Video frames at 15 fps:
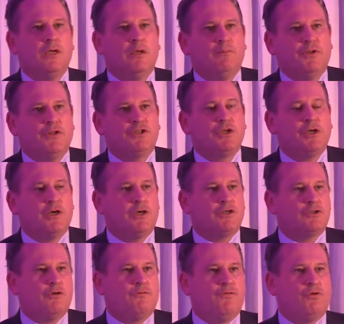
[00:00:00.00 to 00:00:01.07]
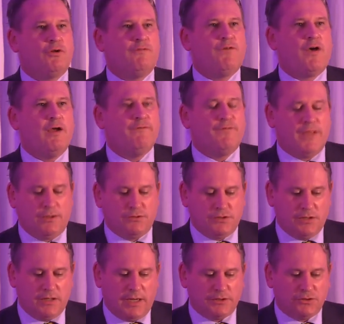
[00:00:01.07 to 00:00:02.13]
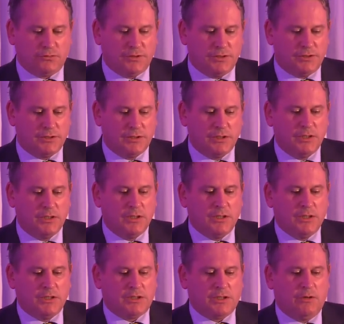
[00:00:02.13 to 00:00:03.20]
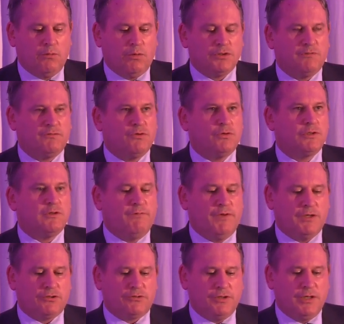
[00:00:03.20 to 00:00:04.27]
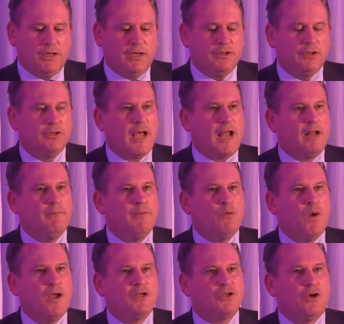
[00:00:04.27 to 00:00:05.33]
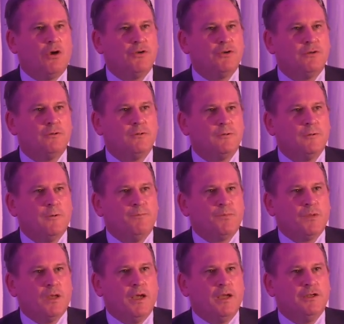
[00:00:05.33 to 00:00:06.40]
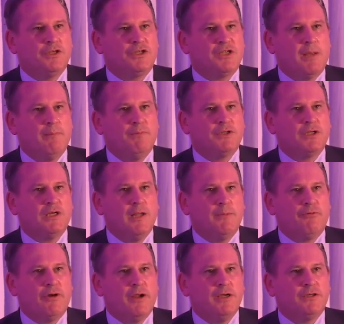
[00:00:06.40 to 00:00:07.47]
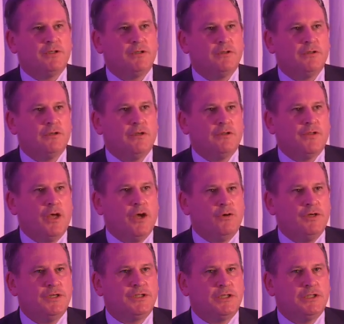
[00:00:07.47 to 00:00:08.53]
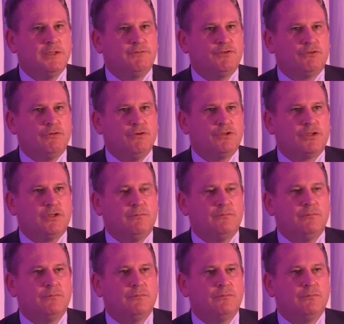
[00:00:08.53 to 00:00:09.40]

but the Turks took 45,000 casualties. So it was, of course, a victory. Allenby went on in December to liberate the holy city of Jerusalem,